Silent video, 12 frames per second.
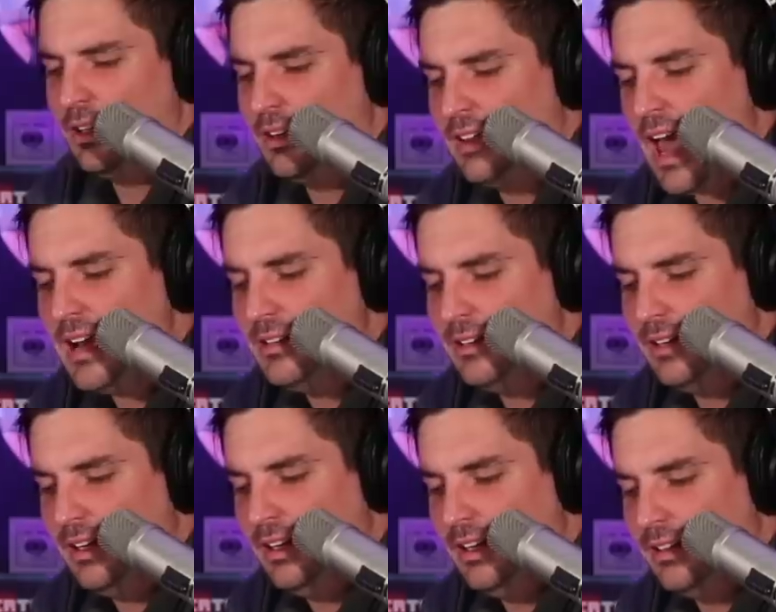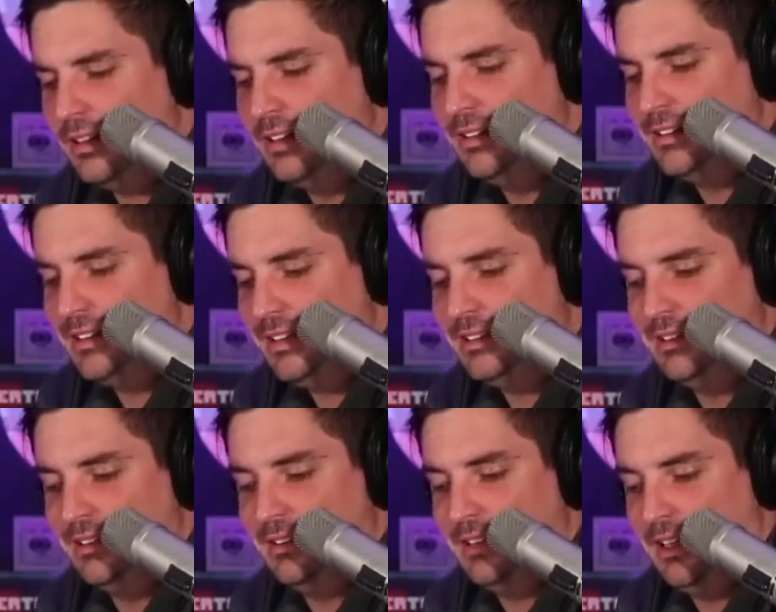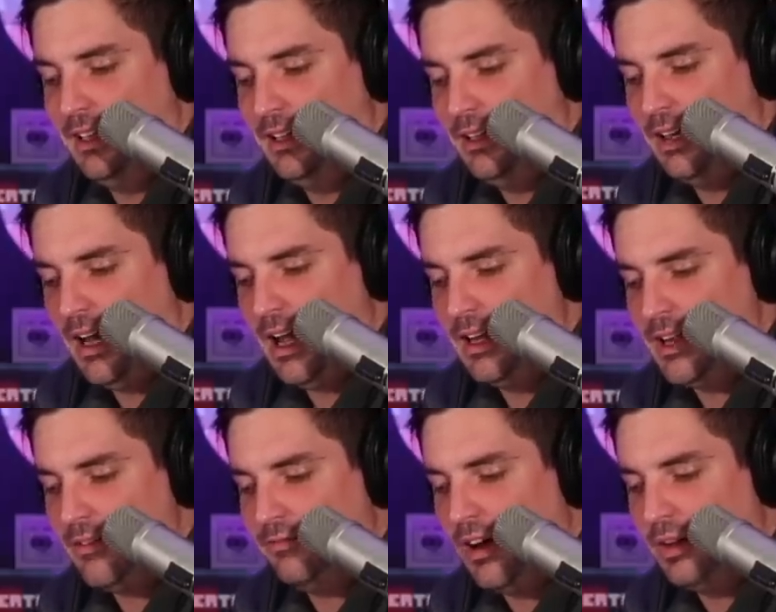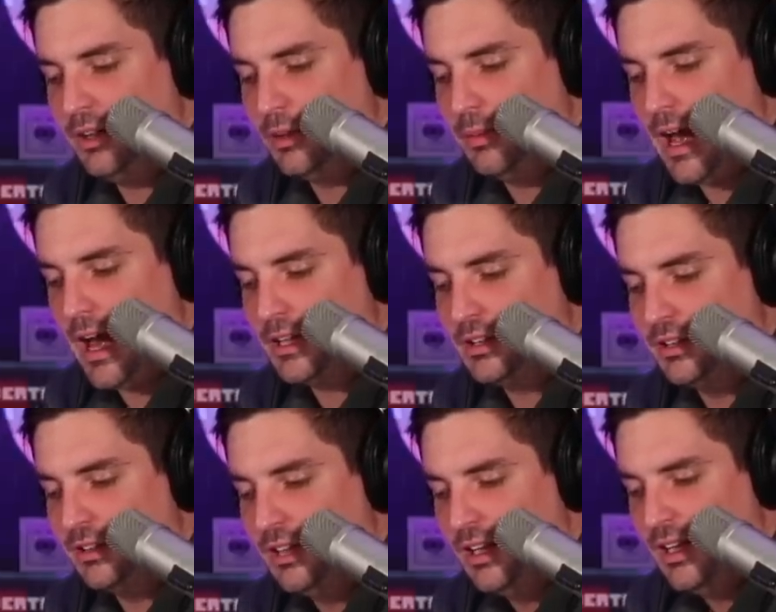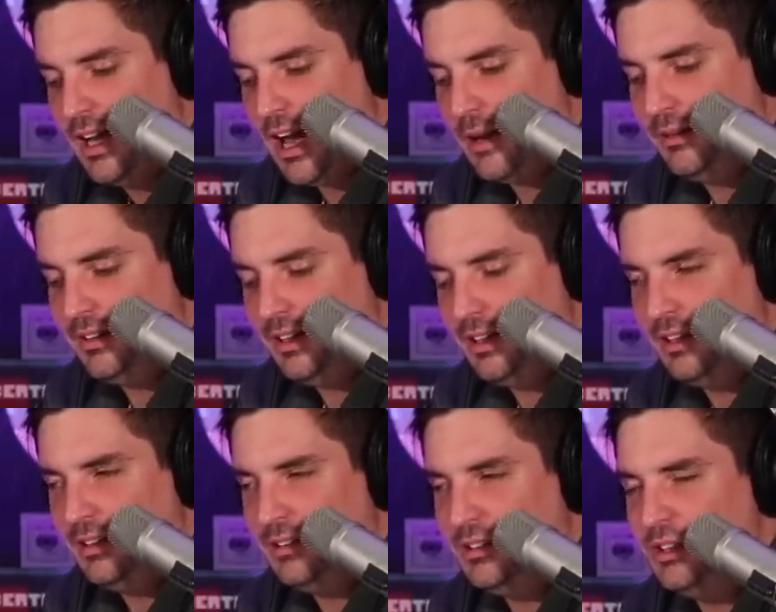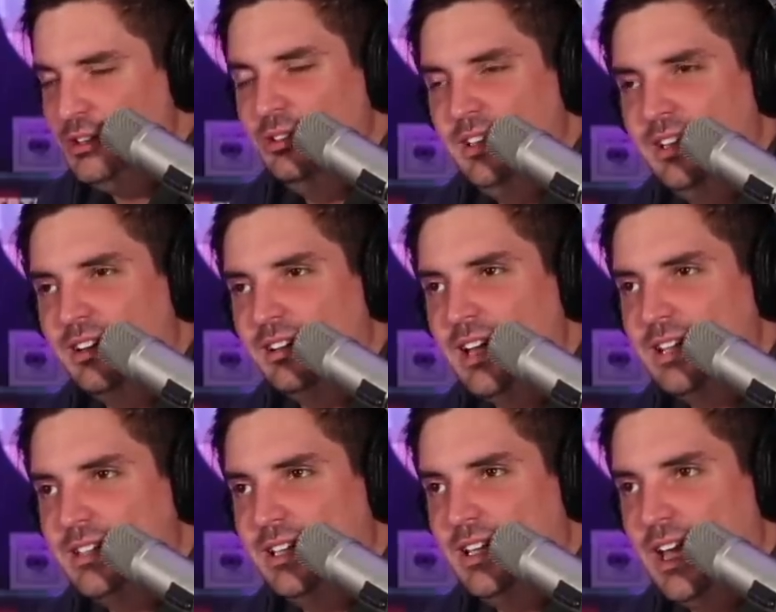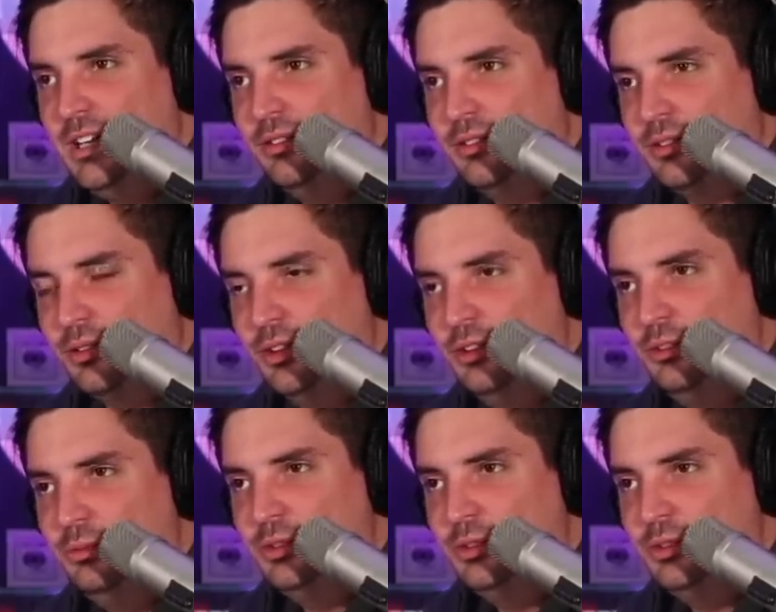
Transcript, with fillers: That consistency and that following your passion. I mean, do you lean on that to get you through